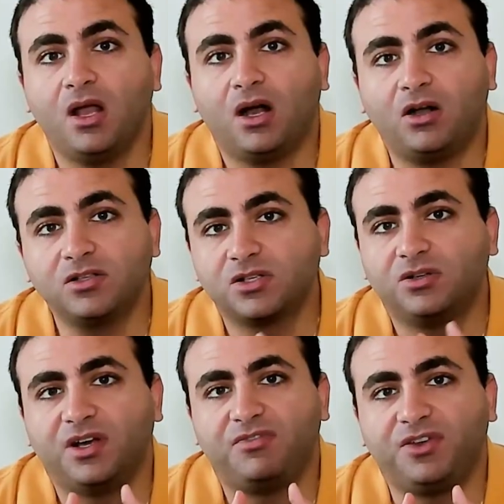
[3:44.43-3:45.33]

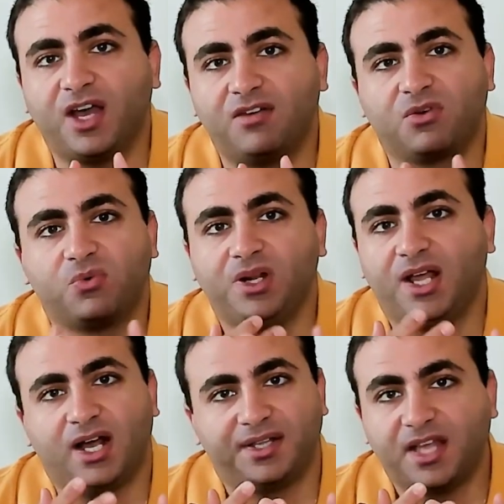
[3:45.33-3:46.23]
Also, if you have a really
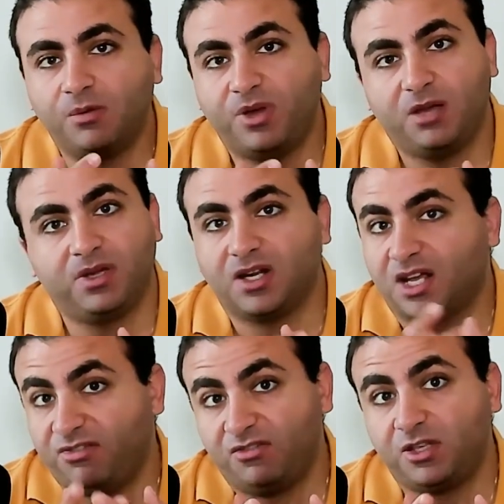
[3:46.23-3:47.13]
high down payment,
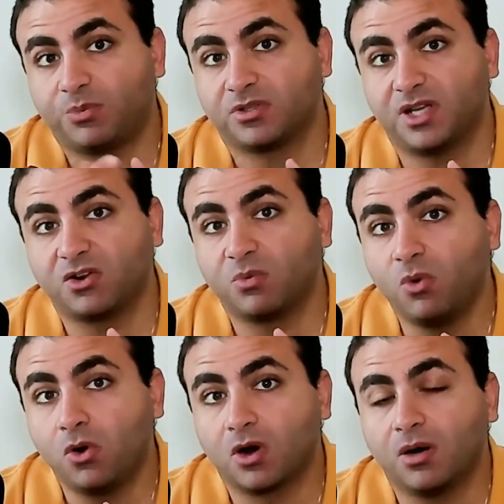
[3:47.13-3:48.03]
like 50% or
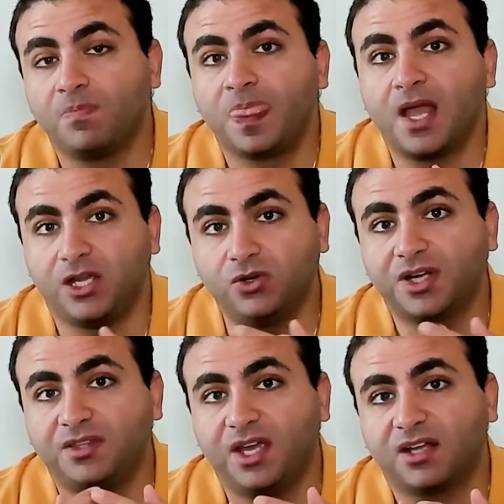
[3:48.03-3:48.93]
more, you
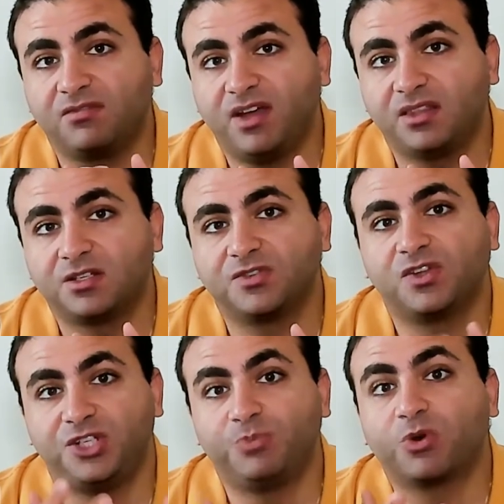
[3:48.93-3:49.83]
can take advantage of the
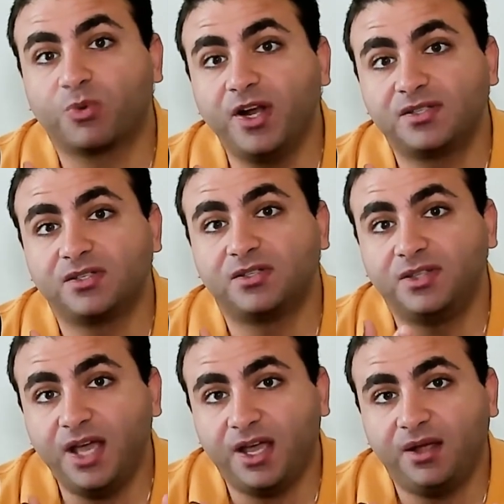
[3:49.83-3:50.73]
cheaper prices
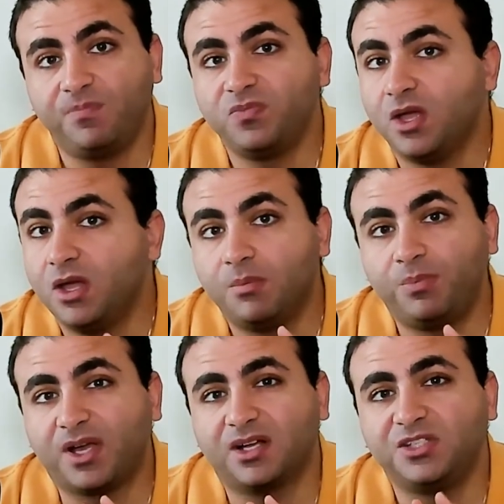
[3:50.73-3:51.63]
today
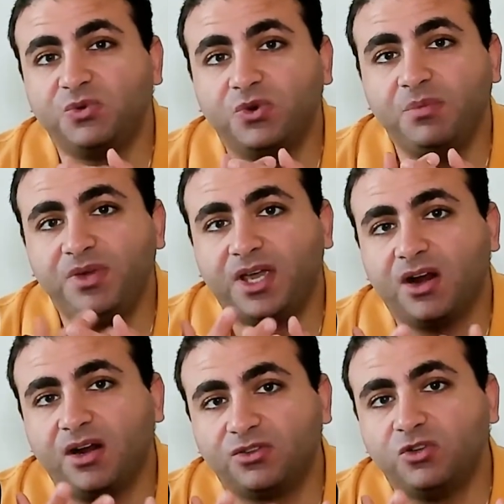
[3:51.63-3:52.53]
because you wouldn't be
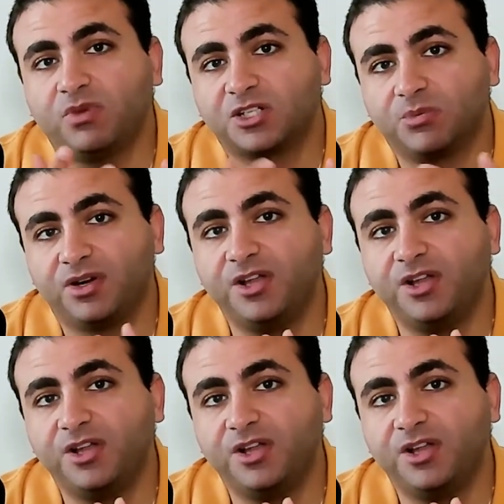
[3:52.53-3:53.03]
caring too much about